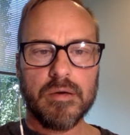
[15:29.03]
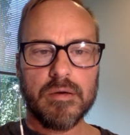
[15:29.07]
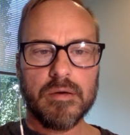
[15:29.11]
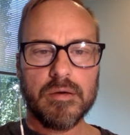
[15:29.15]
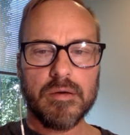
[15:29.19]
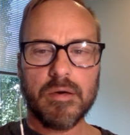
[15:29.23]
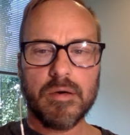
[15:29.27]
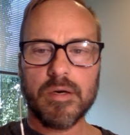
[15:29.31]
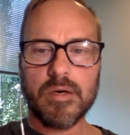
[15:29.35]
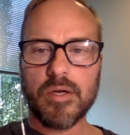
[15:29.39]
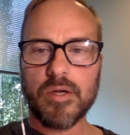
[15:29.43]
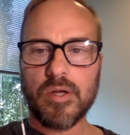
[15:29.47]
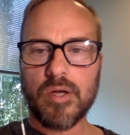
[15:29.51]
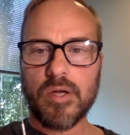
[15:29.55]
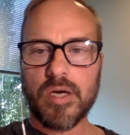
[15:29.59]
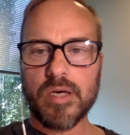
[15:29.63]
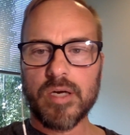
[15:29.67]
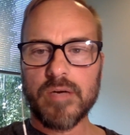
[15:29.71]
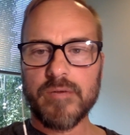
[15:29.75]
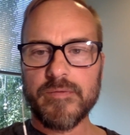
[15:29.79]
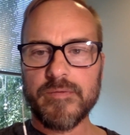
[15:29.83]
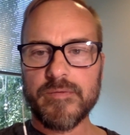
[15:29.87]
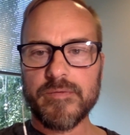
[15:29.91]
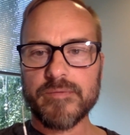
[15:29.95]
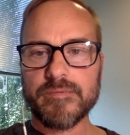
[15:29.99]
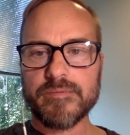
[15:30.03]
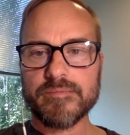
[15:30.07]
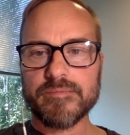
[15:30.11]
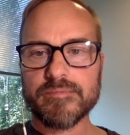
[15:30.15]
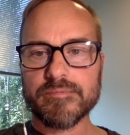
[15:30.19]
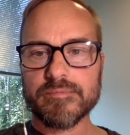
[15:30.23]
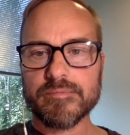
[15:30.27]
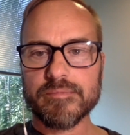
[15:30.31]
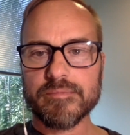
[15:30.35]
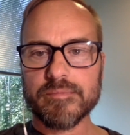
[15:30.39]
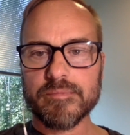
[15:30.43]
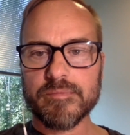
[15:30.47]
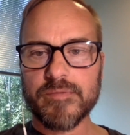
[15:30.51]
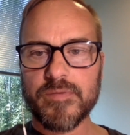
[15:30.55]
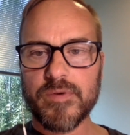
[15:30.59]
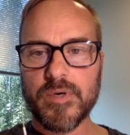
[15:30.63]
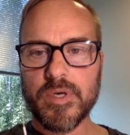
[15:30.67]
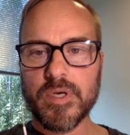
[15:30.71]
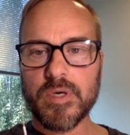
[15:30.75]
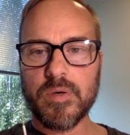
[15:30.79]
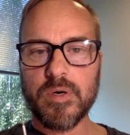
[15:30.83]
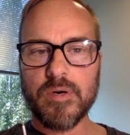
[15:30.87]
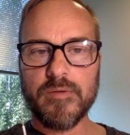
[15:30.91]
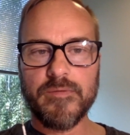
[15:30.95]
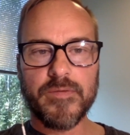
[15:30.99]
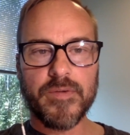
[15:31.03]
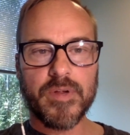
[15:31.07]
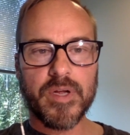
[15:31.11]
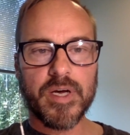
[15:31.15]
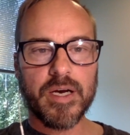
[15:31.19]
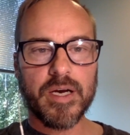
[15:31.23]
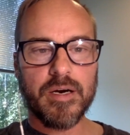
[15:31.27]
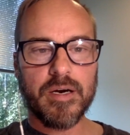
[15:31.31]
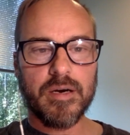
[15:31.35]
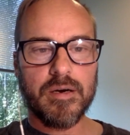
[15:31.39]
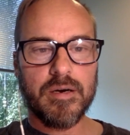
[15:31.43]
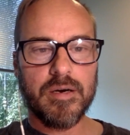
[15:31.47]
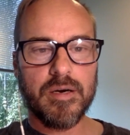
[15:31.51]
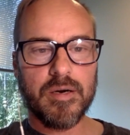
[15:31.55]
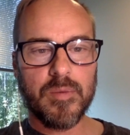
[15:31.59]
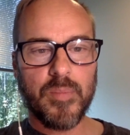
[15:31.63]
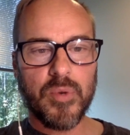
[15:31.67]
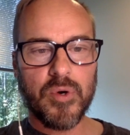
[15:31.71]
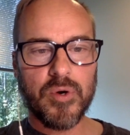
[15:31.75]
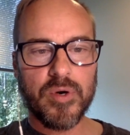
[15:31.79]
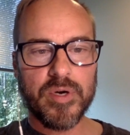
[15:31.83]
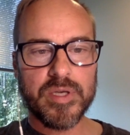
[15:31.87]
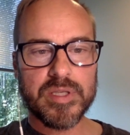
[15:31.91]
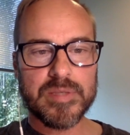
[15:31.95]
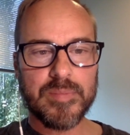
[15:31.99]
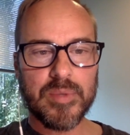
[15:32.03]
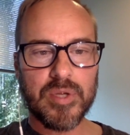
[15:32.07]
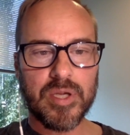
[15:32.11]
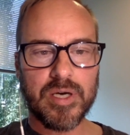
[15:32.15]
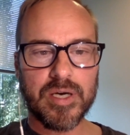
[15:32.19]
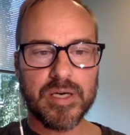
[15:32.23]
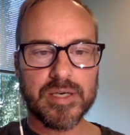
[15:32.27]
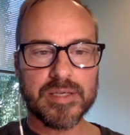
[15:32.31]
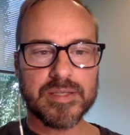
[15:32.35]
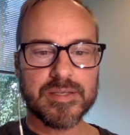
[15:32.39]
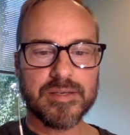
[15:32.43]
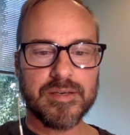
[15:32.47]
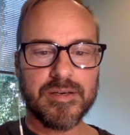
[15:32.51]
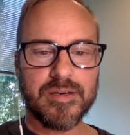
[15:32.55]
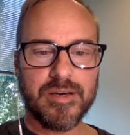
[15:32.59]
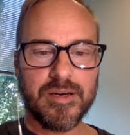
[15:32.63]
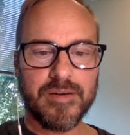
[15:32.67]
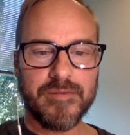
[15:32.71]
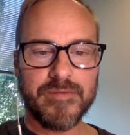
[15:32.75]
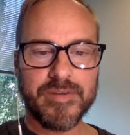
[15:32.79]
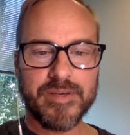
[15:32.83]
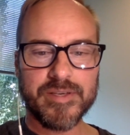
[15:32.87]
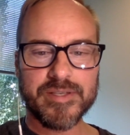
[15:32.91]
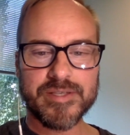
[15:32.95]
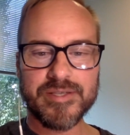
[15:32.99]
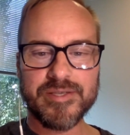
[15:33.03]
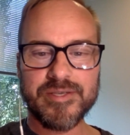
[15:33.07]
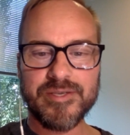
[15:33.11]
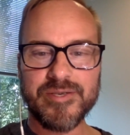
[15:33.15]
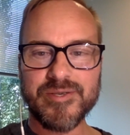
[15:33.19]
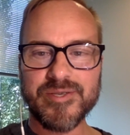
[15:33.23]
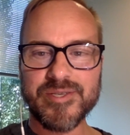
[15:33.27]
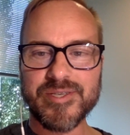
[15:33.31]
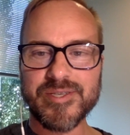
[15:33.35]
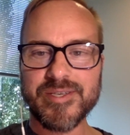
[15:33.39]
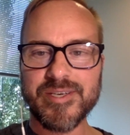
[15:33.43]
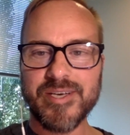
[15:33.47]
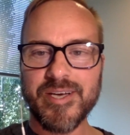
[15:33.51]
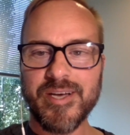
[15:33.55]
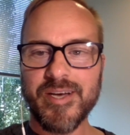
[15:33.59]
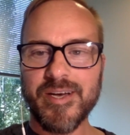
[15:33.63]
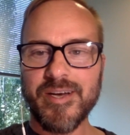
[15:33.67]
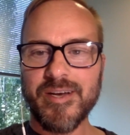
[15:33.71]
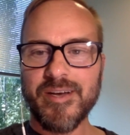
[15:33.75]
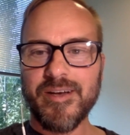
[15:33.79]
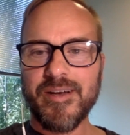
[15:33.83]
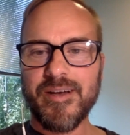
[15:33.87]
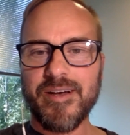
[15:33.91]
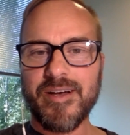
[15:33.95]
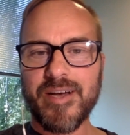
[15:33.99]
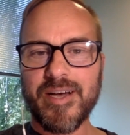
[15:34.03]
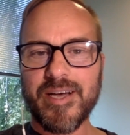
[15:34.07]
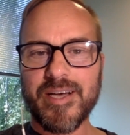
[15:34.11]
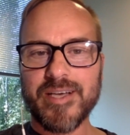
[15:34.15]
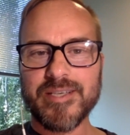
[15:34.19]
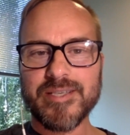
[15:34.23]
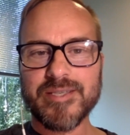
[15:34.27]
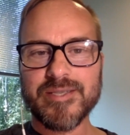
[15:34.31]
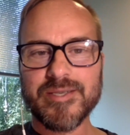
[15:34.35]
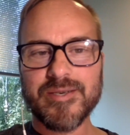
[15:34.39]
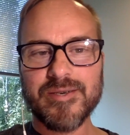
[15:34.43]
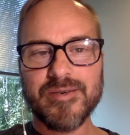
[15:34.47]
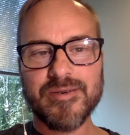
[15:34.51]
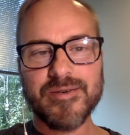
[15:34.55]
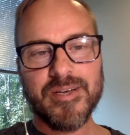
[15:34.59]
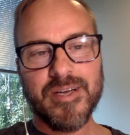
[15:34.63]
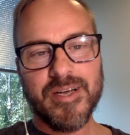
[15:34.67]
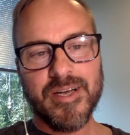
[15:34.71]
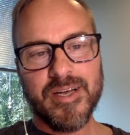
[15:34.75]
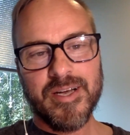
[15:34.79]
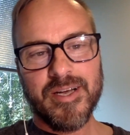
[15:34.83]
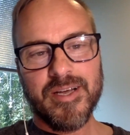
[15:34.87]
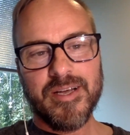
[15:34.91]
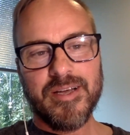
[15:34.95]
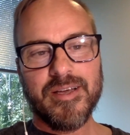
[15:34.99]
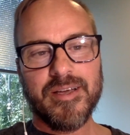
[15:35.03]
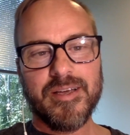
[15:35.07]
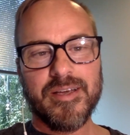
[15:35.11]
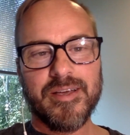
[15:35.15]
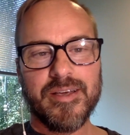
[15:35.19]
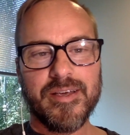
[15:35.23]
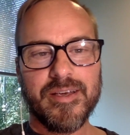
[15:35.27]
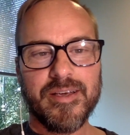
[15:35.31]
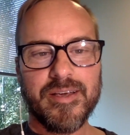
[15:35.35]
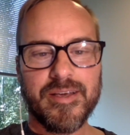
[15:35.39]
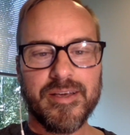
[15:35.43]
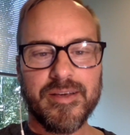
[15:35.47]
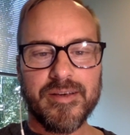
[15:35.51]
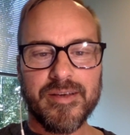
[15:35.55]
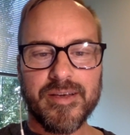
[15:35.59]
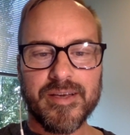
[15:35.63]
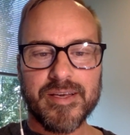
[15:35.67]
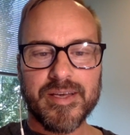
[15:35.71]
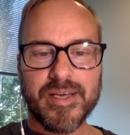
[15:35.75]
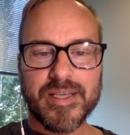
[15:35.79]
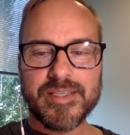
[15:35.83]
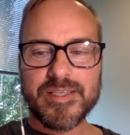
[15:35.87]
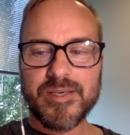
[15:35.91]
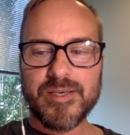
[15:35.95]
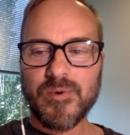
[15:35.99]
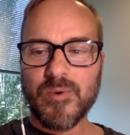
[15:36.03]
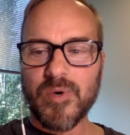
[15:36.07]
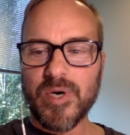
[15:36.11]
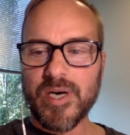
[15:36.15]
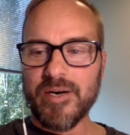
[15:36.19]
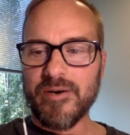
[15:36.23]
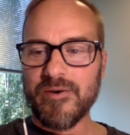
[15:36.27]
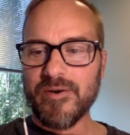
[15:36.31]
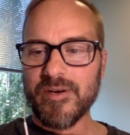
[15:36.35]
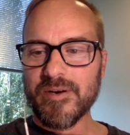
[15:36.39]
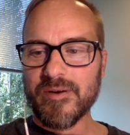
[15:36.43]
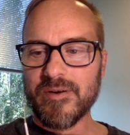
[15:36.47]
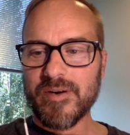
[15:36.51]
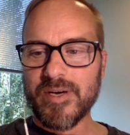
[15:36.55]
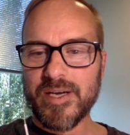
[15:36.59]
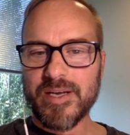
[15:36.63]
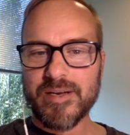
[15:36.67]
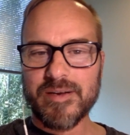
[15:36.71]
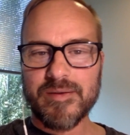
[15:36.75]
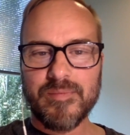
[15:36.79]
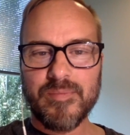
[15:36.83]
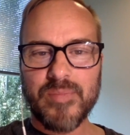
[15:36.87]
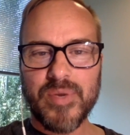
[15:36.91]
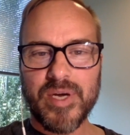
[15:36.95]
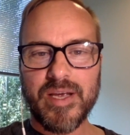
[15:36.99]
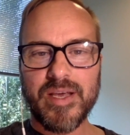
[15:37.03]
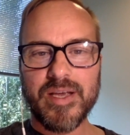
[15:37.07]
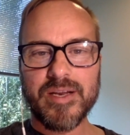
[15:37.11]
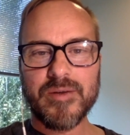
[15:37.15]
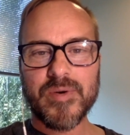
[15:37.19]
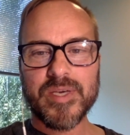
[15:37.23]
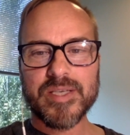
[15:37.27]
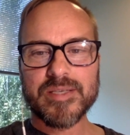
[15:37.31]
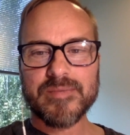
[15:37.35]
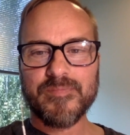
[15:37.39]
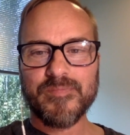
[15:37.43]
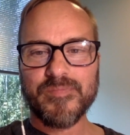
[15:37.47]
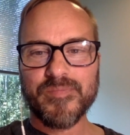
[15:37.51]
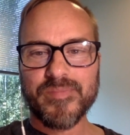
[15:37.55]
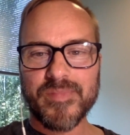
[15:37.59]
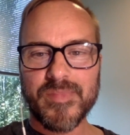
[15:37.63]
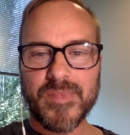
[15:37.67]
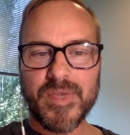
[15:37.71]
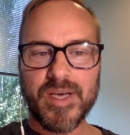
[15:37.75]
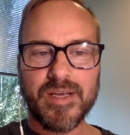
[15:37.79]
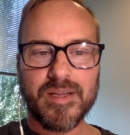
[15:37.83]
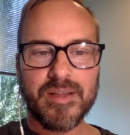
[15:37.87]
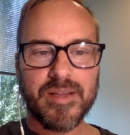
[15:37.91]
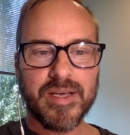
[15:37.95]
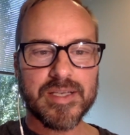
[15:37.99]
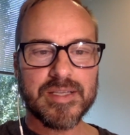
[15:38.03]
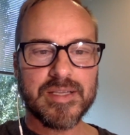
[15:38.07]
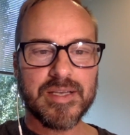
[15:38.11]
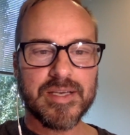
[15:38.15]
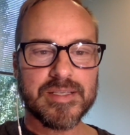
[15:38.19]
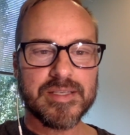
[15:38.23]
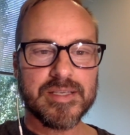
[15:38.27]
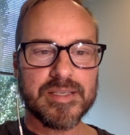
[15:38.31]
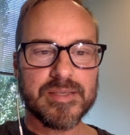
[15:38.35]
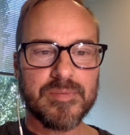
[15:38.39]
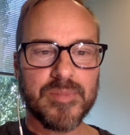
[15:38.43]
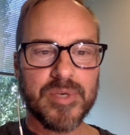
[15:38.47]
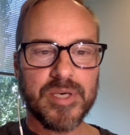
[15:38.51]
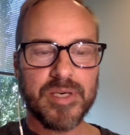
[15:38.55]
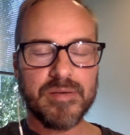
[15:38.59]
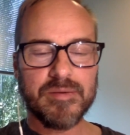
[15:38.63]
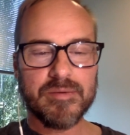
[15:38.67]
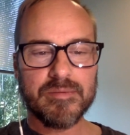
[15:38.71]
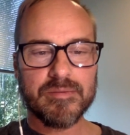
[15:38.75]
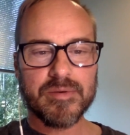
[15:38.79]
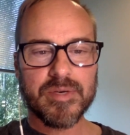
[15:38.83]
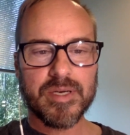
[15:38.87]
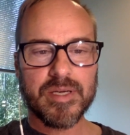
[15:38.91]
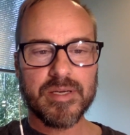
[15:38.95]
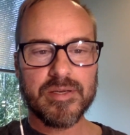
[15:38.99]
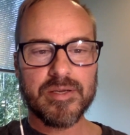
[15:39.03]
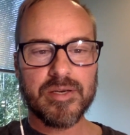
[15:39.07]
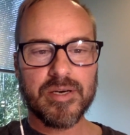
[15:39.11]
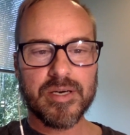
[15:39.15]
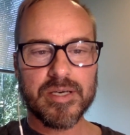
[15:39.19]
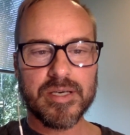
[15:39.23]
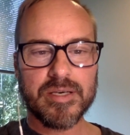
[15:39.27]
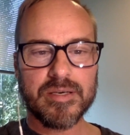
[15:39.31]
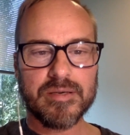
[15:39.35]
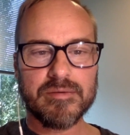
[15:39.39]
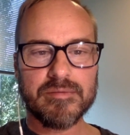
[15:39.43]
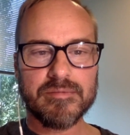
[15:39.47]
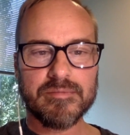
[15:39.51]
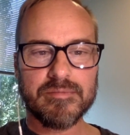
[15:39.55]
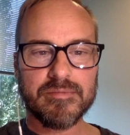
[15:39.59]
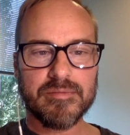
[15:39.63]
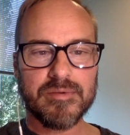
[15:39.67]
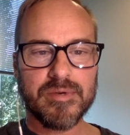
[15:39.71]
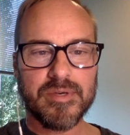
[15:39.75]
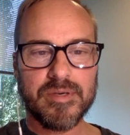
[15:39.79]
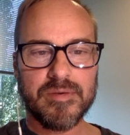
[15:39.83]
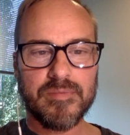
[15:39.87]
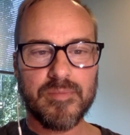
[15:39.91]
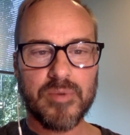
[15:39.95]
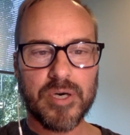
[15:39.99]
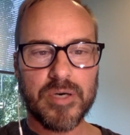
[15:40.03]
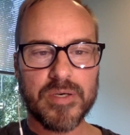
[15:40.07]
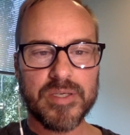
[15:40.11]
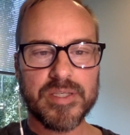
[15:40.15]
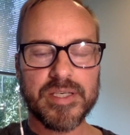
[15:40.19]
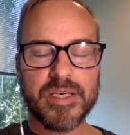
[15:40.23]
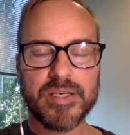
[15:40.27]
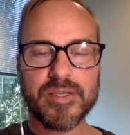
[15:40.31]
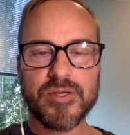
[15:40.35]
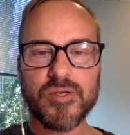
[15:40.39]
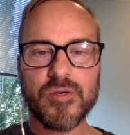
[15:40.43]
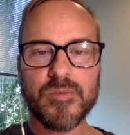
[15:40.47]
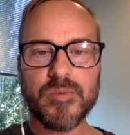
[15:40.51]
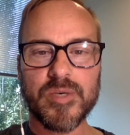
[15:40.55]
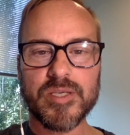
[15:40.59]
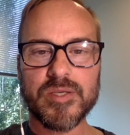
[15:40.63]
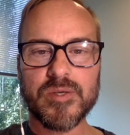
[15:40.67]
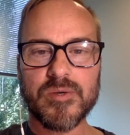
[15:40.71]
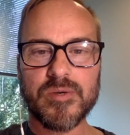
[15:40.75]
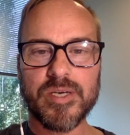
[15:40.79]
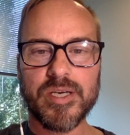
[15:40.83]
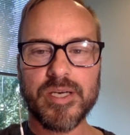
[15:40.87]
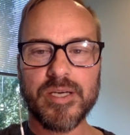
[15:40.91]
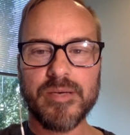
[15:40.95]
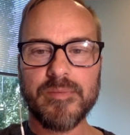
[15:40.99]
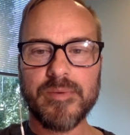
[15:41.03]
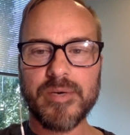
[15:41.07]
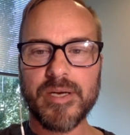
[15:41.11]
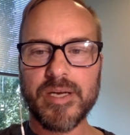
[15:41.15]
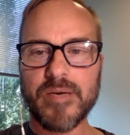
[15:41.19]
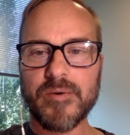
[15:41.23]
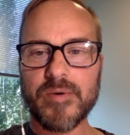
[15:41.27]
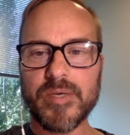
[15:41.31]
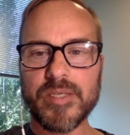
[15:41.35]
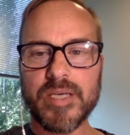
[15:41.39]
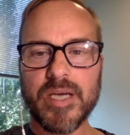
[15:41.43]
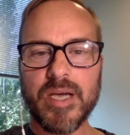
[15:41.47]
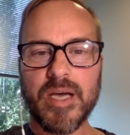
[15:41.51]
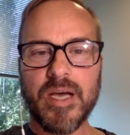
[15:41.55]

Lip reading: on a lot of frequent flyer or points blogs of this news. So it gets you wondering, right? But anyways, that's just me kind of talking, probably saying too much already. But anyways,